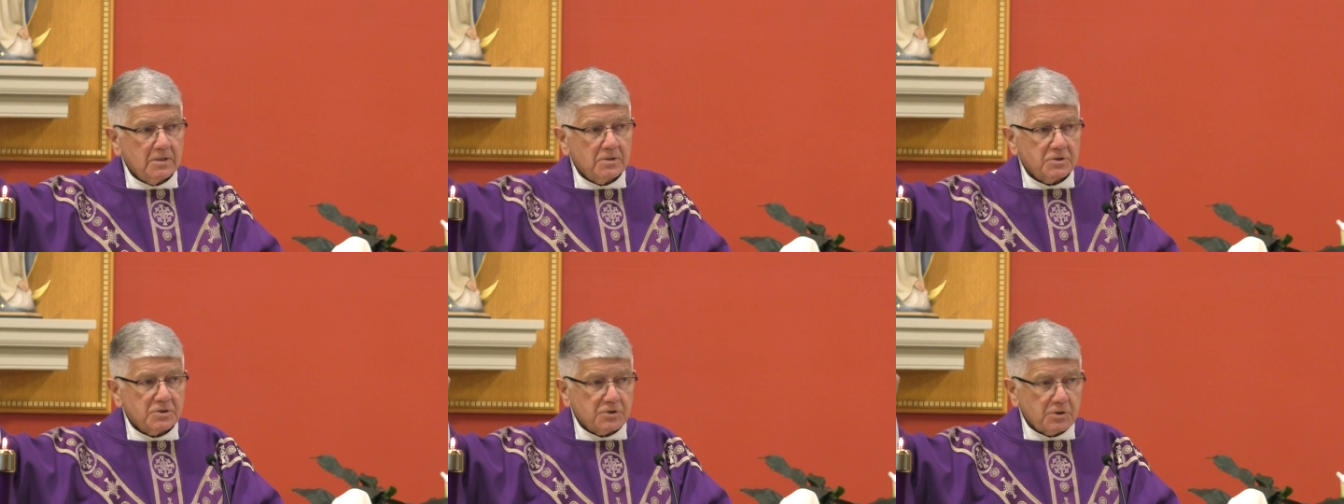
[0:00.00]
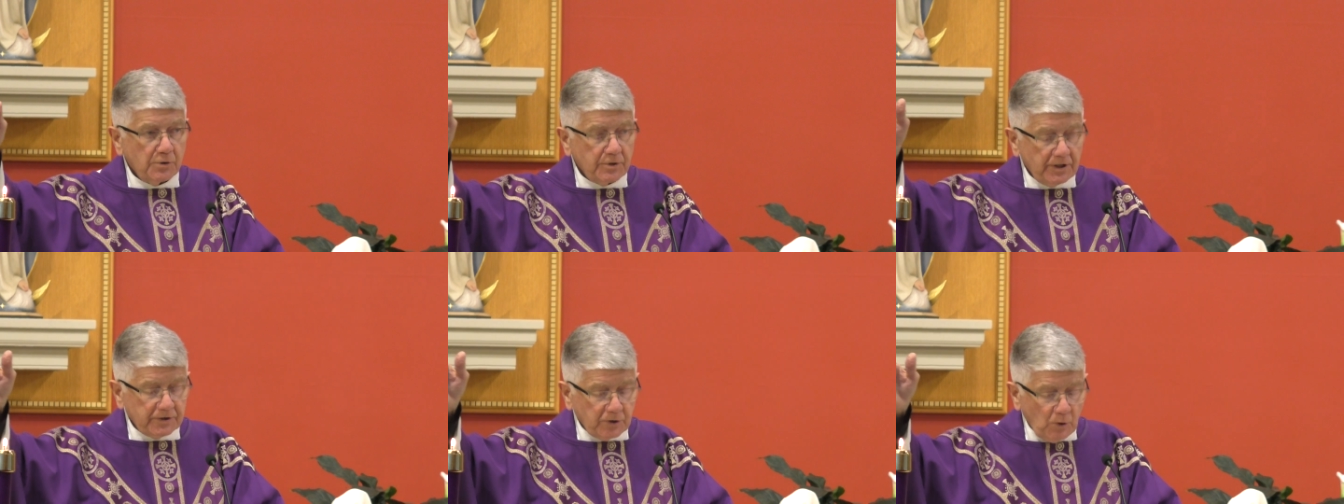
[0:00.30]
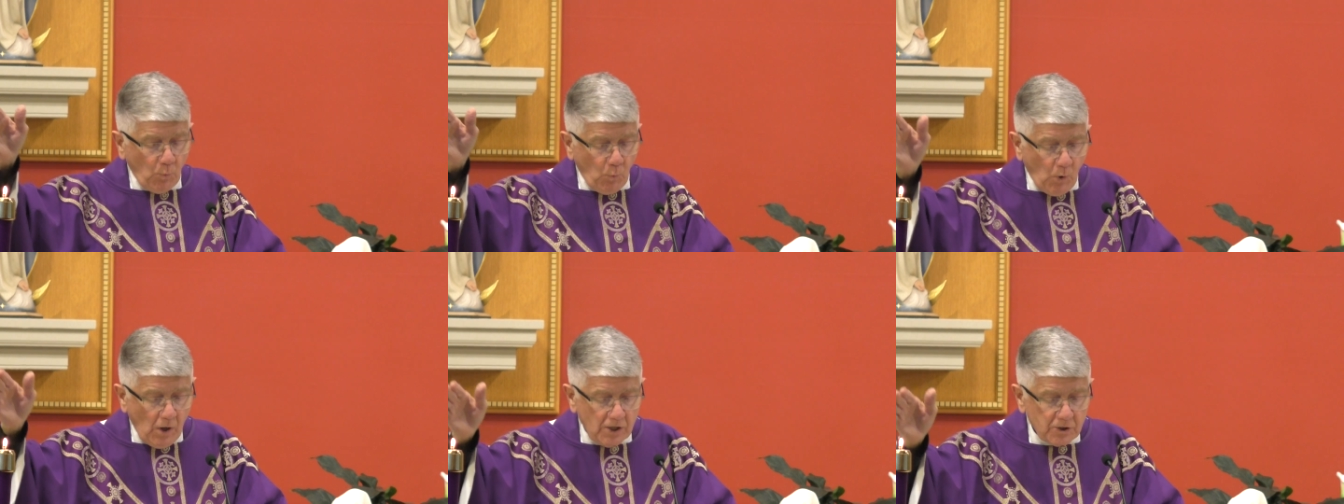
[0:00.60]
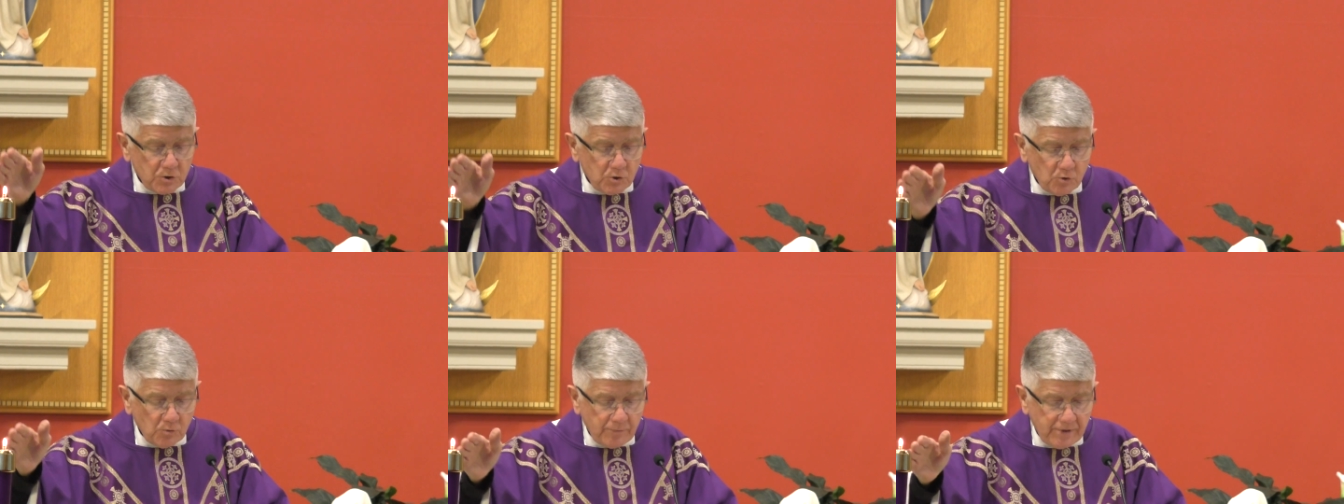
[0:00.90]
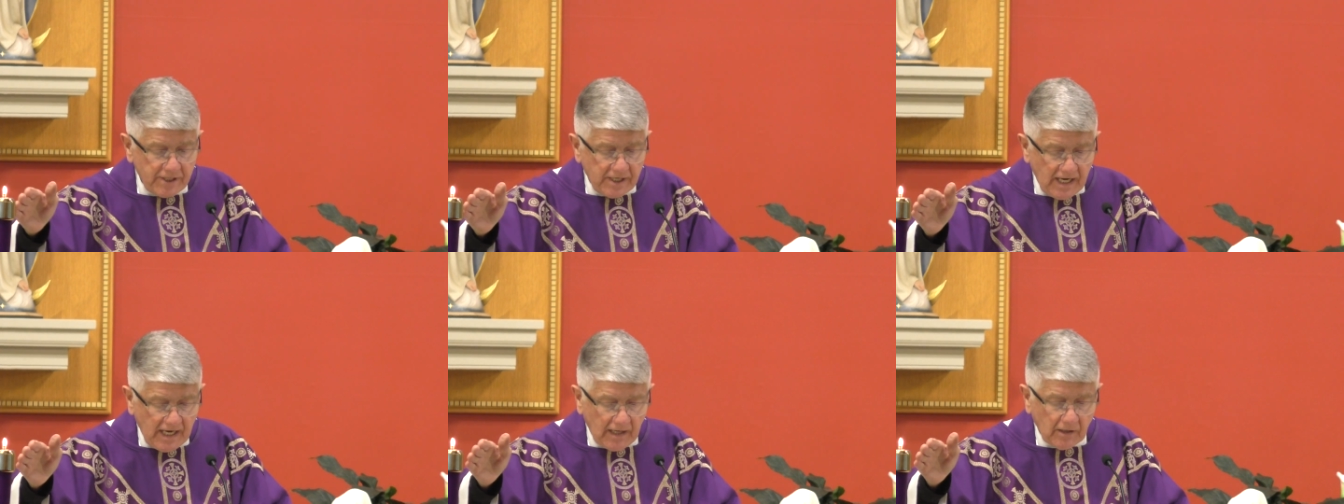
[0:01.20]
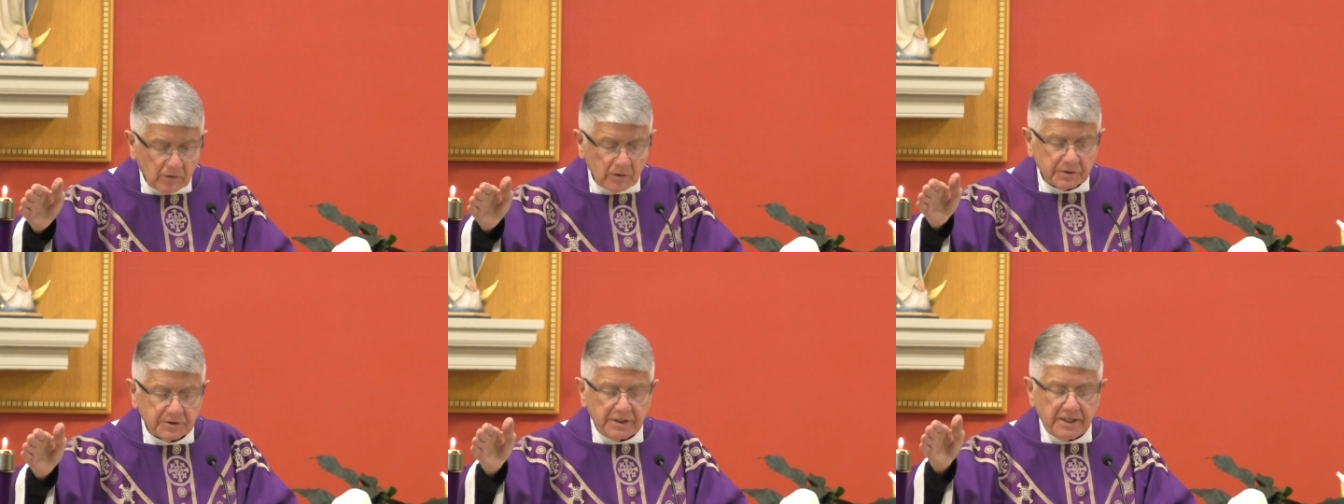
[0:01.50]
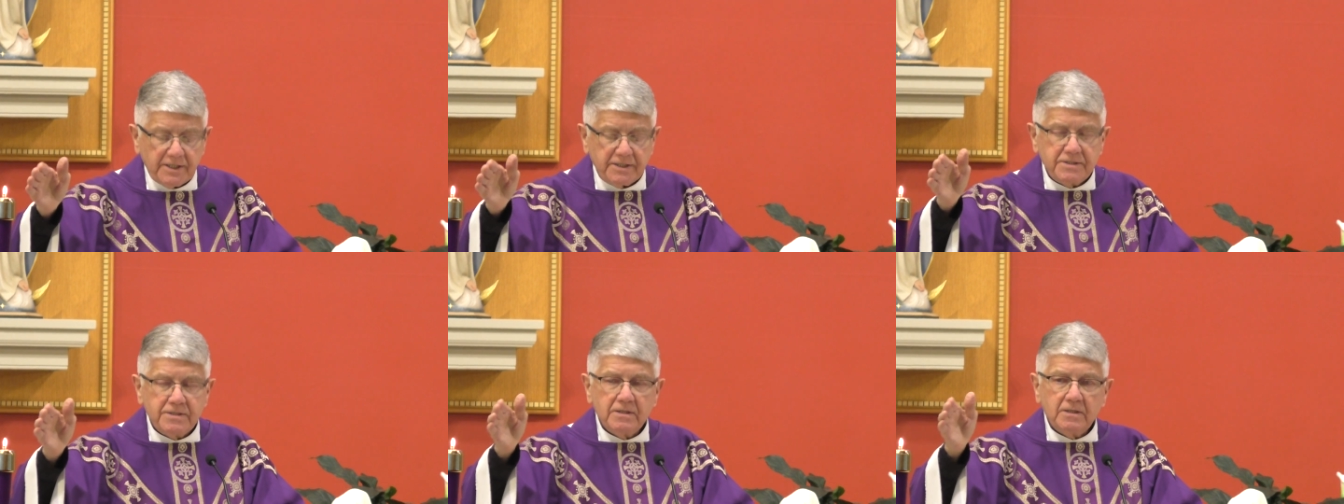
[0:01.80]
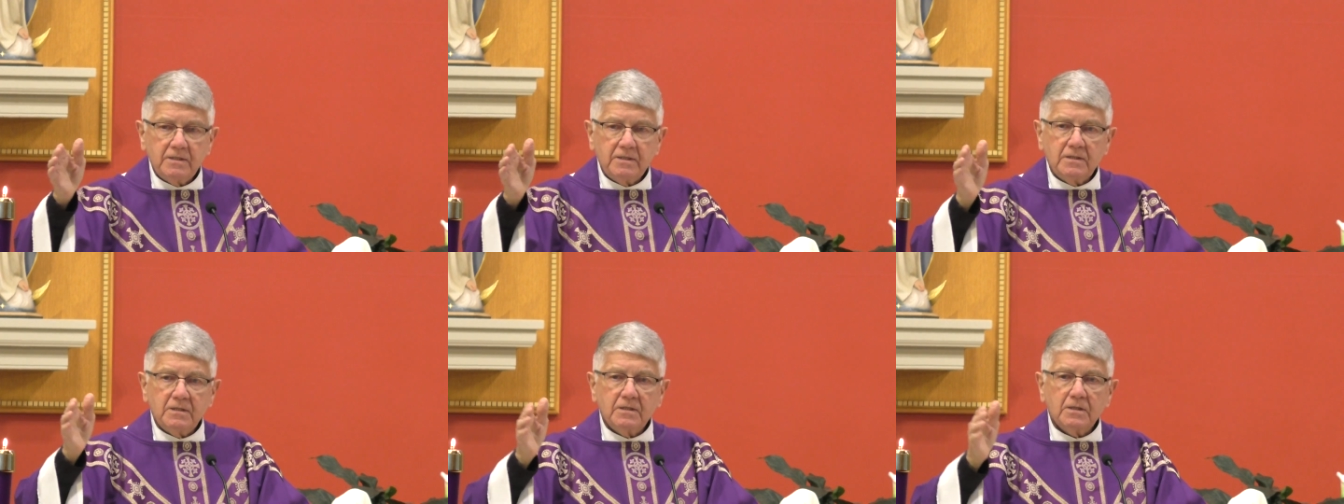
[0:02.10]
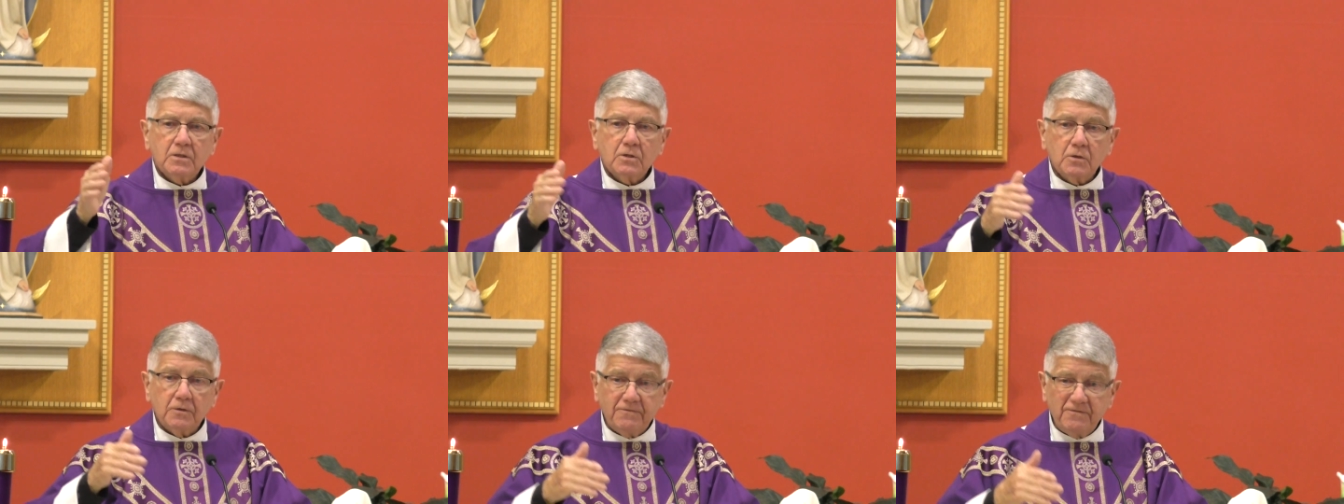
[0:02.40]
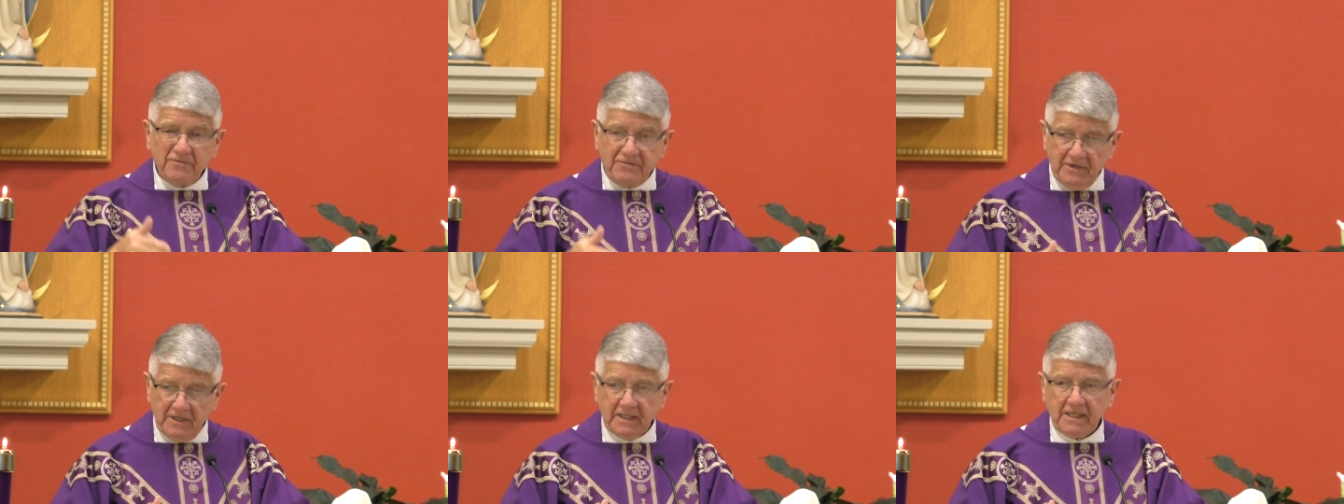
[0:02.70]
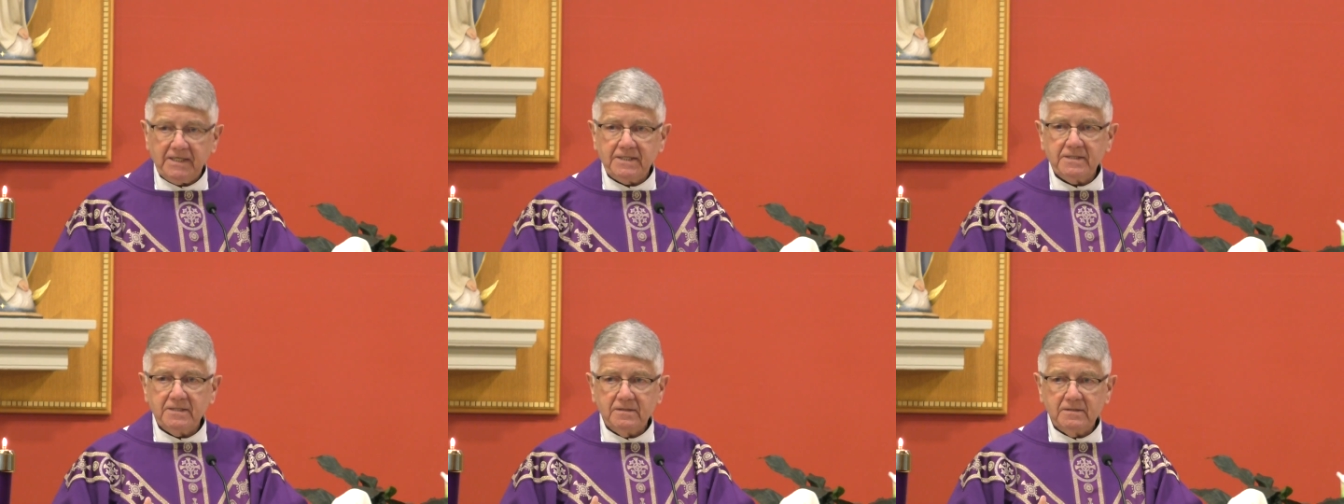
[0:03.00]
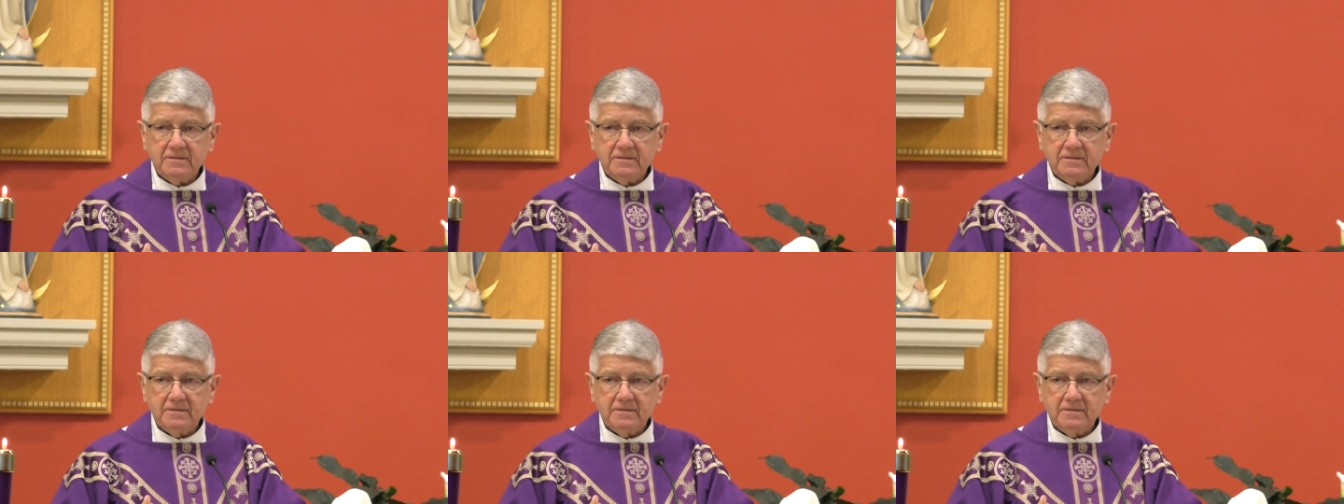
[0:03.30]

so that the one whom he heralded could fill it